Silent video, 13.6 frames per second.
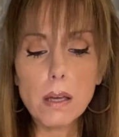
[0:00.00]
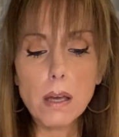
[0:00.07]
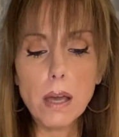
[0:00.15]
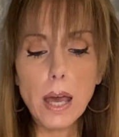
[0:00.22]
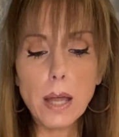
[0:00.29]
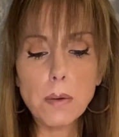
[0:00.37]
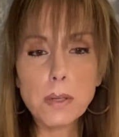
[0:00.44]

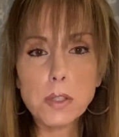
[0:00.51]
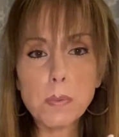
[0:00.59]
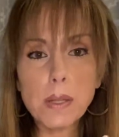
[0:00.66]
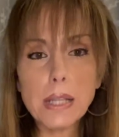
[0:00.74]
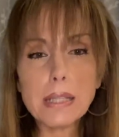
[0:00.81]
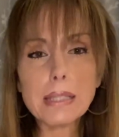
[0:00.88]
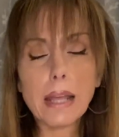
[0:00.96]
how do we
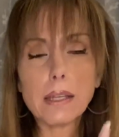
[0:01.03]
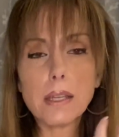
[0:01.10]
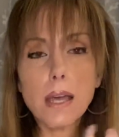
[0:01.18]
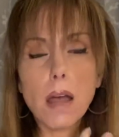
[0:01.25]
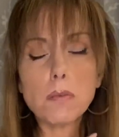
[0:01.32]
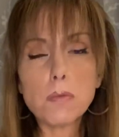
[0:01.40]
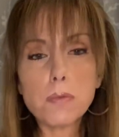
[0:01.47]
explain? It's like
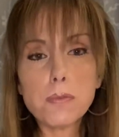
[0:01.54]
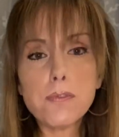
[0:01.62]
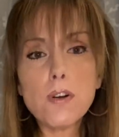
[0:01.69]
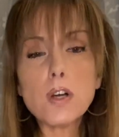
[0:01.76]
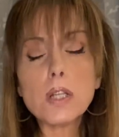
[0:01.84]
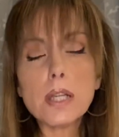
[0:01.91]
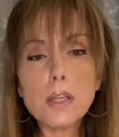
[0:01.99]
not
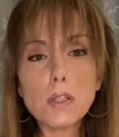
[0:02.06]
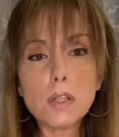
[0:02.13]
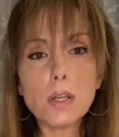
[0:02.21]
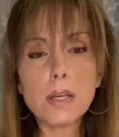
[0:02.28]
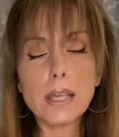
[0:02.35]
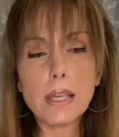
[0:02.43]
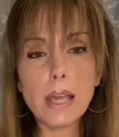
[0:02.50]
fully
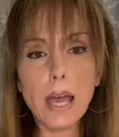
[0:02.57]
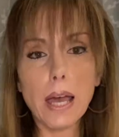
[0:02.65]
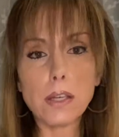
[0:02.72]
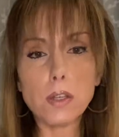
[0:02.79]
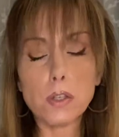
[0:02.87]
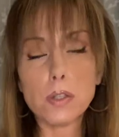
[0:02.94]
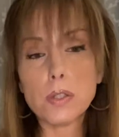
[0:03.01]
looking
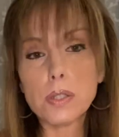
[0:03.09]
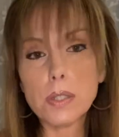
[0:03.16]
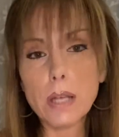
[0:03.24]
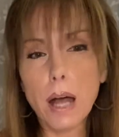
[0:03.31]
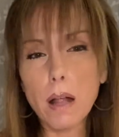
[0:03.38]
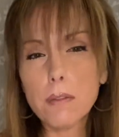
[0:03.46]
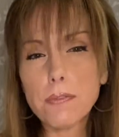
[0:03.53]
at
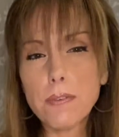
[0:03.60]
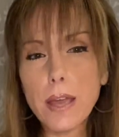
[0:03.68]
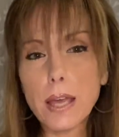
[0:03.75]
yourself